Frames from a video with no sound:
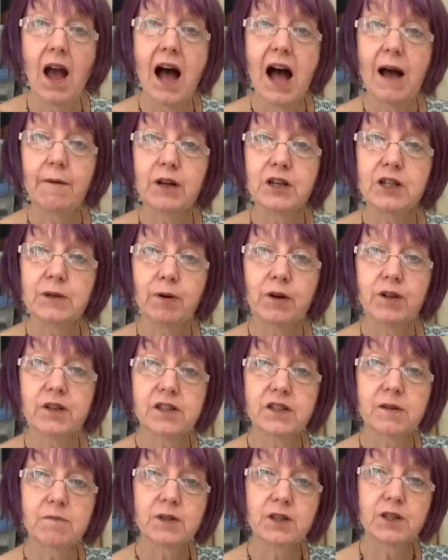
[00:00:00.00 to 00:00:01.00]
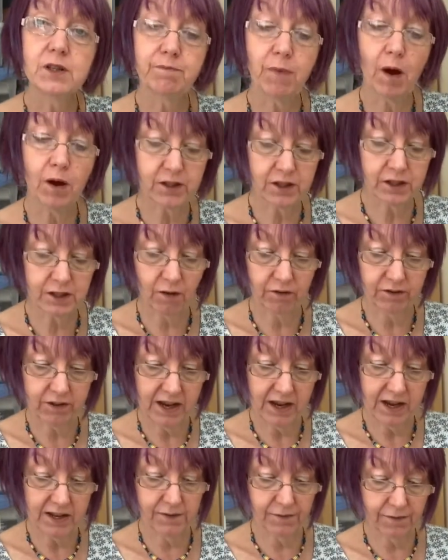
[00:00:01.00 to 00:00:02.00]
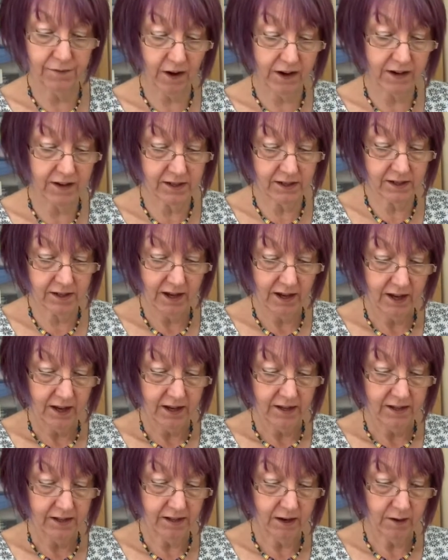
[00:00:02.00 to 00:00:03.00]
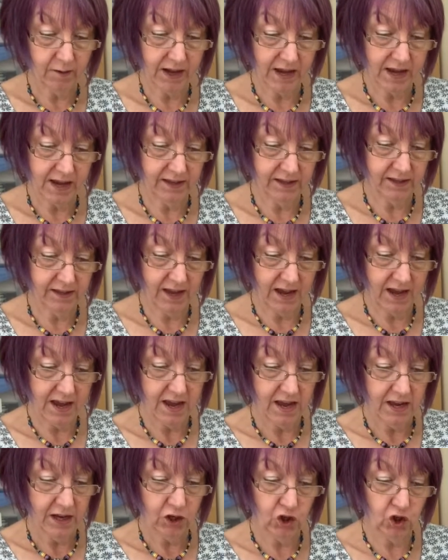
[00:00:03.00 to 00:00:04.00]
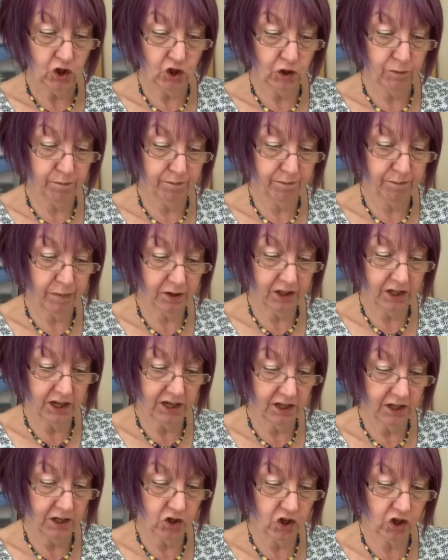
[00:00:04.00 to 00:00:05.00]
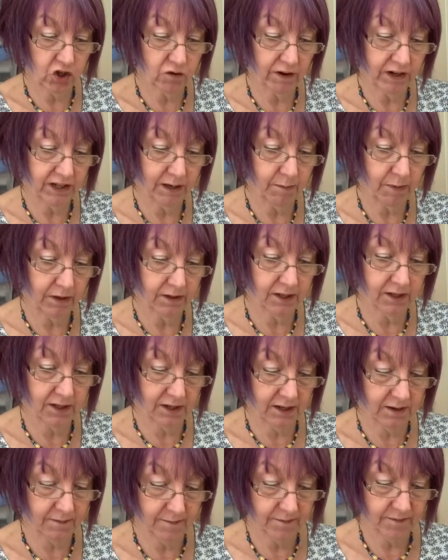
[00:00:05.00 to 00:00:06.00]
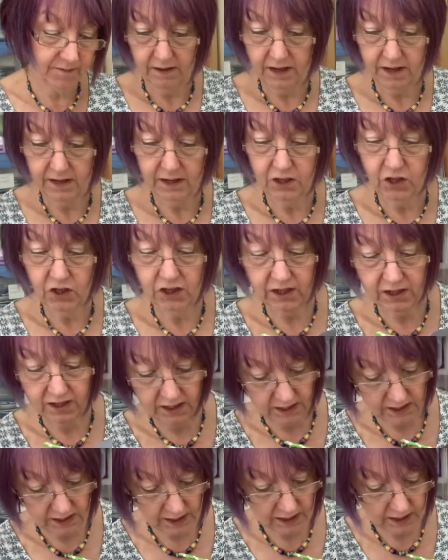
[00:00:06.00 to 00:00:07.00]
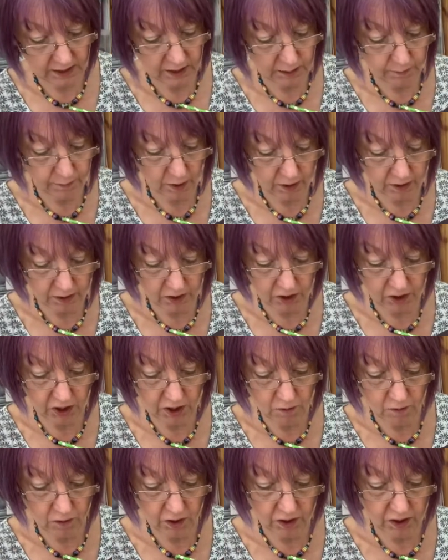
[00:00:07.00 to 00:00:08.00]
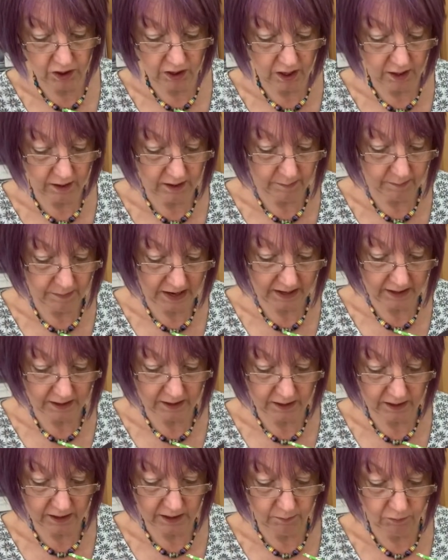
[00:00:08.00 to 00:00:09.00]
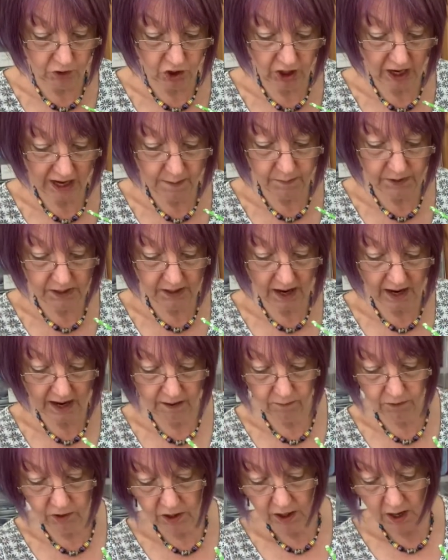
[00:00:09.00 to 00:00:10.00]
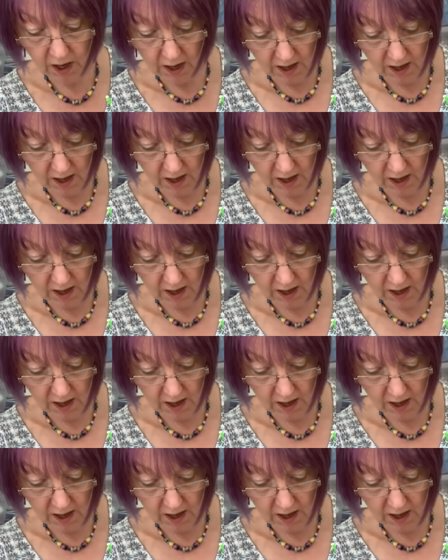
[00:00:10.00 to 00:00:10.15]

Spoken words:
I'm going to put some spots on his front. So he's the spotted shreddy monster. These are just sticky spots. So you could cut some shapes out.